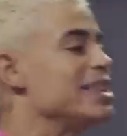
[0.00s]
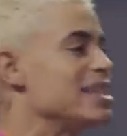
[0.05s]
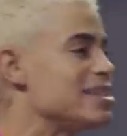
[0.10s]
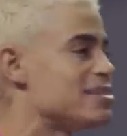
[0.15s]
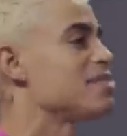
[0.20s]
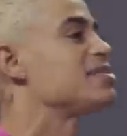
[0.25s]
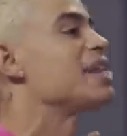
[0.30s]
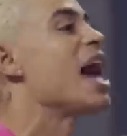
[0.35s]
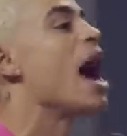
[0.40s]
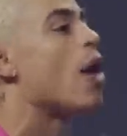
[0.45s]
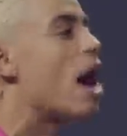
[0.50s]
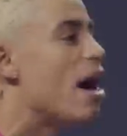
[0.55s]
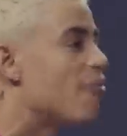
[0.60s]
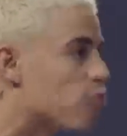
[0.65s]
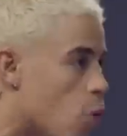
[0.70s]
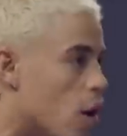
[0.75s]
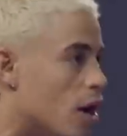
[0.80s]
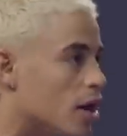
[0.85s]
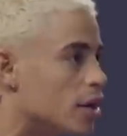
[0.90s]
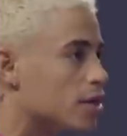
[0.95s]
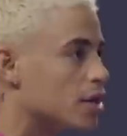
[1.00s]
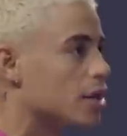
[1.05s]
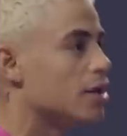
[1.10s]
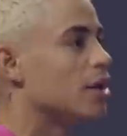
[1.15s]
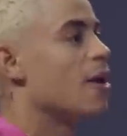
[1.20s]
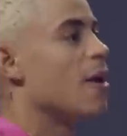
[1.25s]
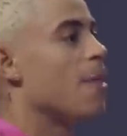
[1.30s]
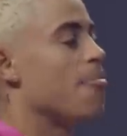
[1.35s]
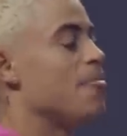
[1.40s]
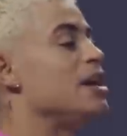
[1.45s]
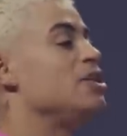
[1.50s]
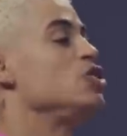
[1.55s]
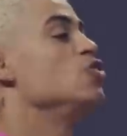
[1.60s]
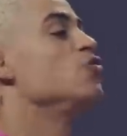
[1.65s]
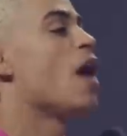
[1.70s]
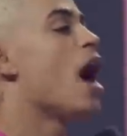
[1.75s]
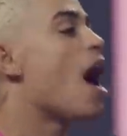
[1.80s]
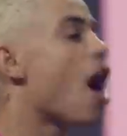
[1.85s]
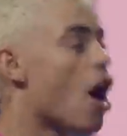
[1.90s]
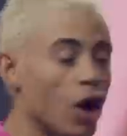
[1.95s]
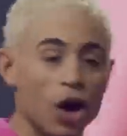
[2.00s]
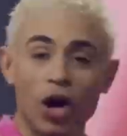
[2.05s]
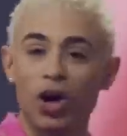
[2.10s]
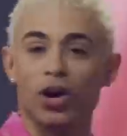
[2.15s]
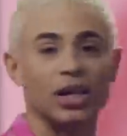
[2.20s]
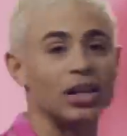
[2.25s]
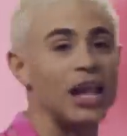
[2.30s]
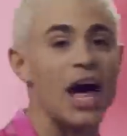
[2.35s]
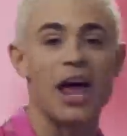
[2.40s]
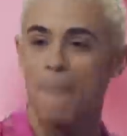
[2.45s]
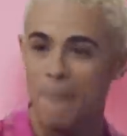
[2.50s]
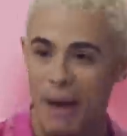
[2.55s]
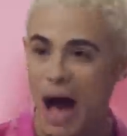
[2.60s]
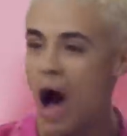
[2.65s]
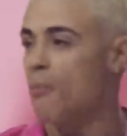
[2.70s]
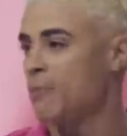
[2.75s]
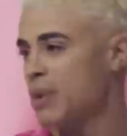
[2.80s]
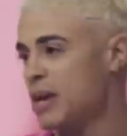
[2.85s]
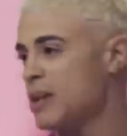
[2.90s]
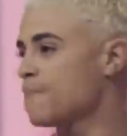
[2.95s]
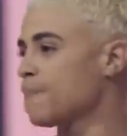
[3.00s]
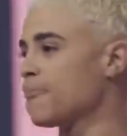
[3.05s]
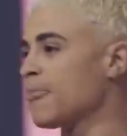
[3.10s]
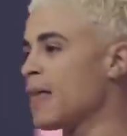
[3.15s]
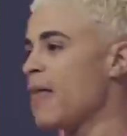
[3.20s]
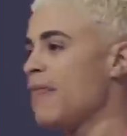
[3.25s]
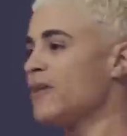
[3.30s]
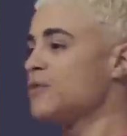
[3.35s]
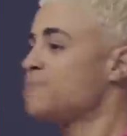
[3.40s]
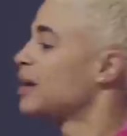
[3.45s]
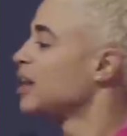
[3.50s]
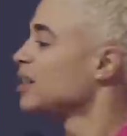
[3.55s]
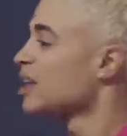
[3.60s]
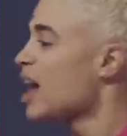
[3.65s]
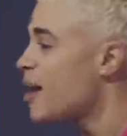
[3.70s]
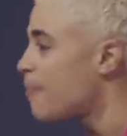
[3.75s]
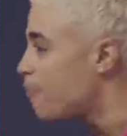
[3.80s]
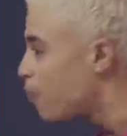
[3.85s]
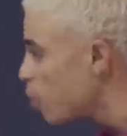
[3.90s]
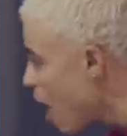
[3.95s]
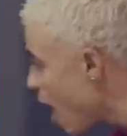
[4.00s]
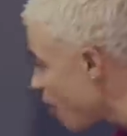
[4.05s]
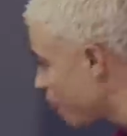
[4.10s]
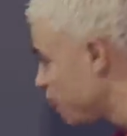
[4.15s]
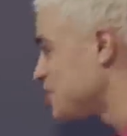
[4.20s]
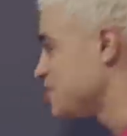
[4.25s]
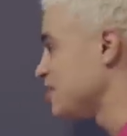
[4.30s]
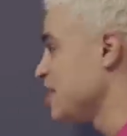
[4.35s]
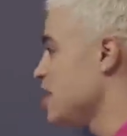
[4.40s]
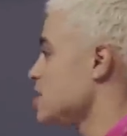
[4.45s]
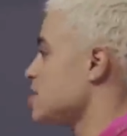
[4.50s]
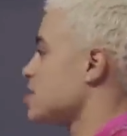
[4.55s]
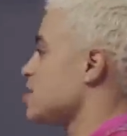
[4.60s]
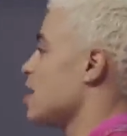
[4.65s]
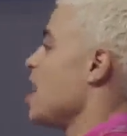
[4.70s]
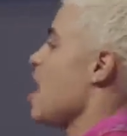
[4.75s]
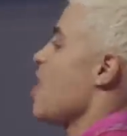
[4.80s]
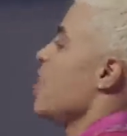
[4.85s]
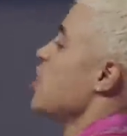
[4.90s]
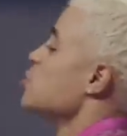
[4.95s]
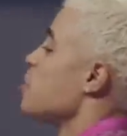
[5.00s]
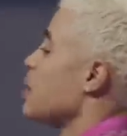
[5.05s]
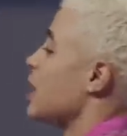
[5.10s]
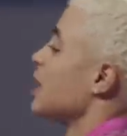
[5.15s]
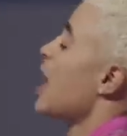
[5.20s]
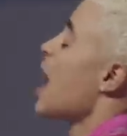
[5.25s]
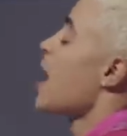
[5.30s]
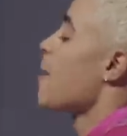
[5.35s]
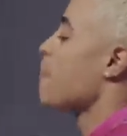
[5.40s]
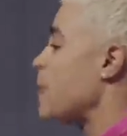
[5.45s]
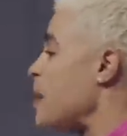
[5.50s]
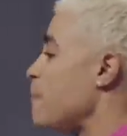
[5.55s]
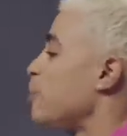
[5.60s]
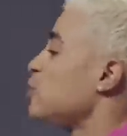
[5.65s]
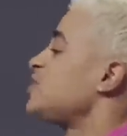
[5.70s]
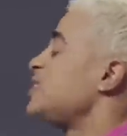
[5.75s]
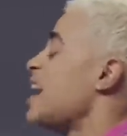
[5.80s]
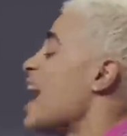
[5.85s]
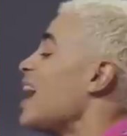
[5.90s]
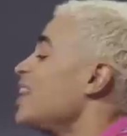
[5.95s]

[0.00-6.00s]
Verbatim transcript: "Hey, this is how I've worked. That you've heard a lot about me. There's been a lot of prophecies. There's been a lot of people